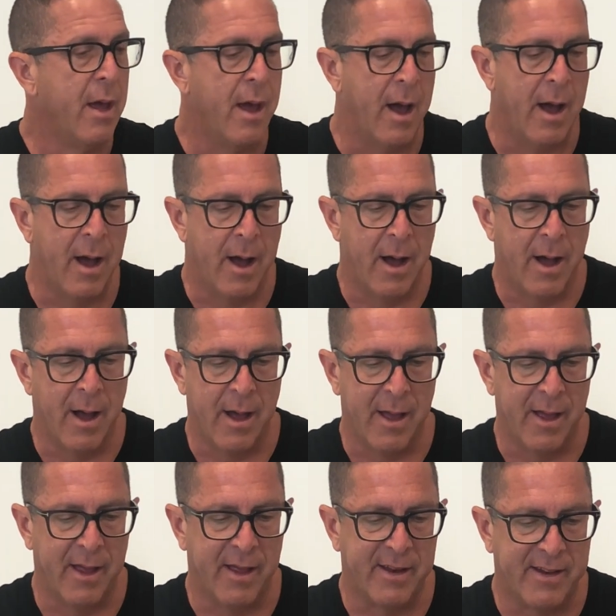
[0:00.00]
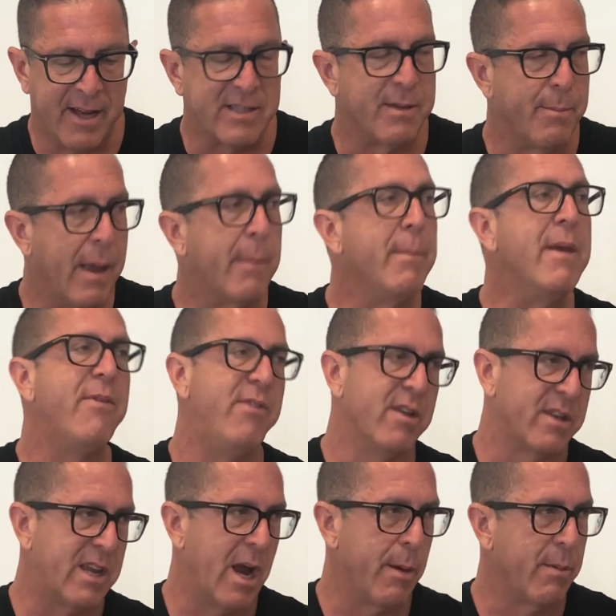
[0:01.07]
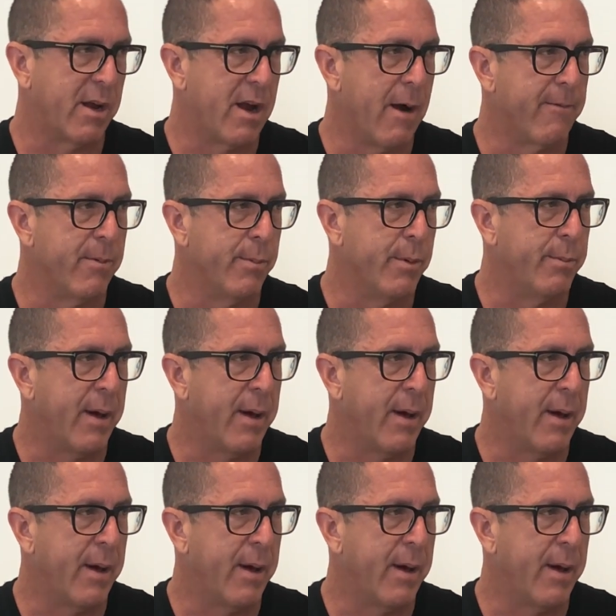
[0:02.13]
It doesn't make me feel terribly comfortable,